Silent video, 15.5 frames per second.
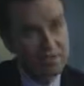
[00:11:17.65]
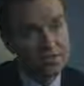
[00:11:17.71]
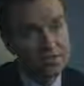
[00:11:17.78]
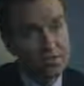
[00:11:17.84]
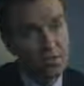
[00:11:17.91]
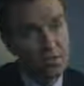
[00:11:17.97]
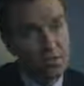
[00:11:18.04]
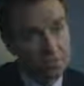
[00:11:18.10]

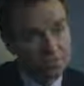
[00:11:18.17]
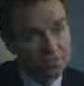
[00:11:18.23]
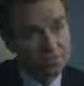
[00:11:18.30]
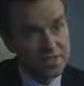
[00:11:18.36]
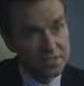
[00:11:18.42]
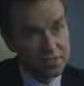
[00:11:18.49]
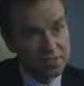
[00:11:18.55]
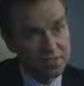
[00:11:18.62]
so
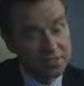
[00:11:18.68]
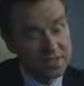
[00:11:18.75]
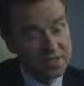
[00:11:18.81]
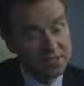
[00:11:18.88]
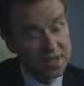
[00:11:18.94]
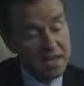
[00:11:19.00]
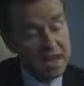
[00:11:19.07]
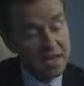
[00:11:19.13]
this drug
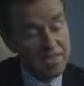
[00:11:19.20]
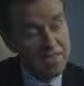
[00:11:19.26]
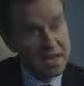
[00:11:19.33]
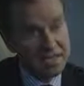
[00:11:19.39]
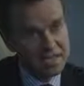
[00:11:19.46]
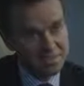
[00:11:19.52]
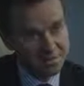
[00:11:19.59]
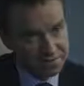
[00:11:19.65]
has made a
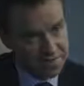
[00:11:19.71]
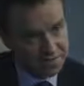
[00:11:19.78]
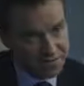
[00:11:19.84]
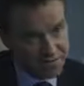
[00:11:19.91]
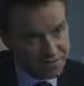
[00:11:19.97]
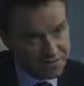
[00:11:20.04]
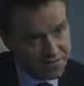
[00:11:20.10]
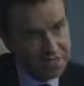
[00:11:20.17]
massive
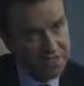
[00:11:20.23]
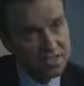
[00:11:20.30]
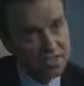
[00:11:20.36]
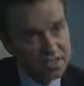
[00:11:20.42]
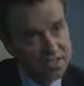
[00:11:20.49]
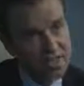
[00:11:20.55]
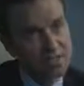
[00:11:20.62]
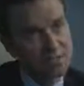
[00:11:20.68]
difference
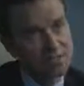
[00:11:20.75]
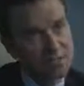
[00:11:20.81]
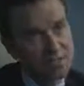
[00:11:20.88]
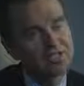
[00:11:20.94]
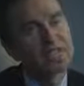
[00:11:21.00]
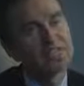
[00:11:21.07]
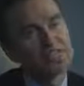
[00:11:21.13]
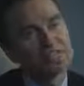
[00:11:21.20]
to this
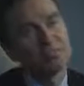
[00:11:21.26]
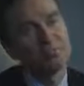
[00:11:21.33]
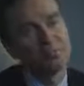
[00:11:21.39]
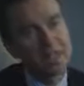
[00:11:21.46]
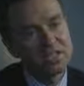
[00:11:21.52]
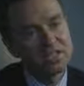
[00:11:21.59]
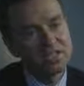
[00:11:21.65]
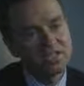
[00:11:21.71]
percentage of
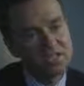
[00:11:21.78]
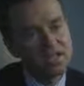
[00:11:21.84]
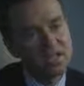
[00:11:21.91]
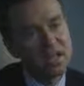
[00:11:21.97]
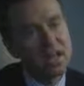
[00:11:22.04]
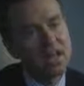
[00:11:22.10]
patients.